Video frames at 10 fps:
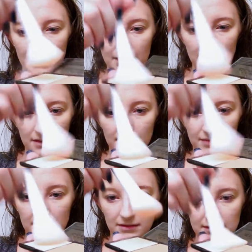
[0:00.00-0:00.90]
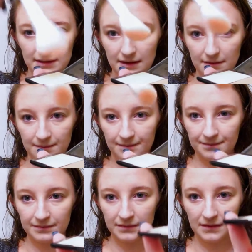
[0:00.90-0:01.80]
kick up. Yeah.
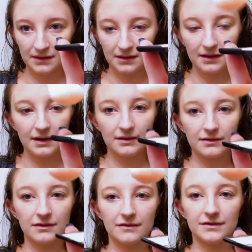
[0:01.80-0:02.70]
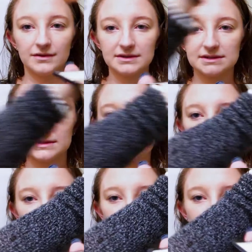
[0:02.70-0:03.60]
I don't know if you can see
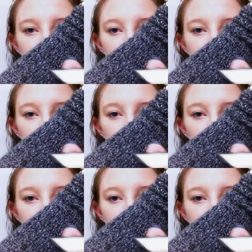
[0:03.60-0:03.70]
it